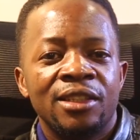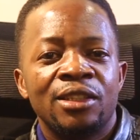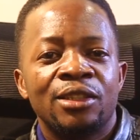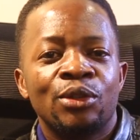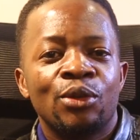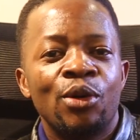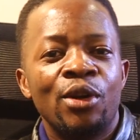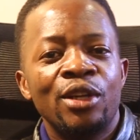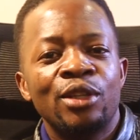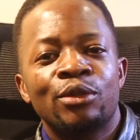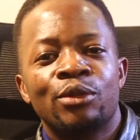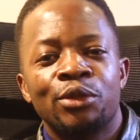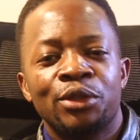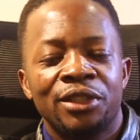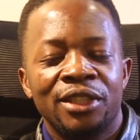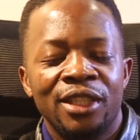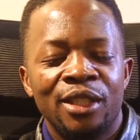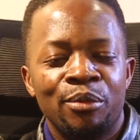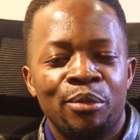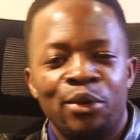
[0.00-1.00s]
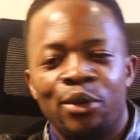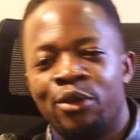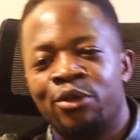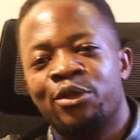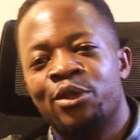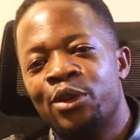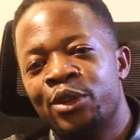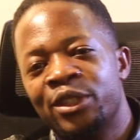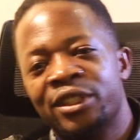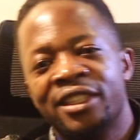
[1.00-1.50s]
going to sleep.
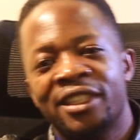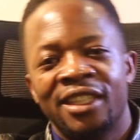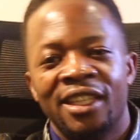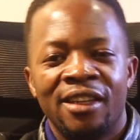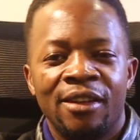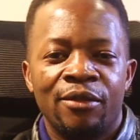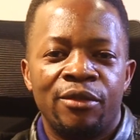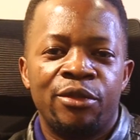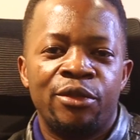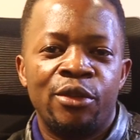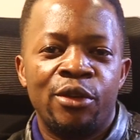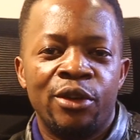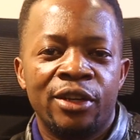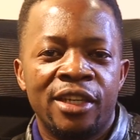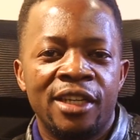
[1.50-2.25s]
Of course, for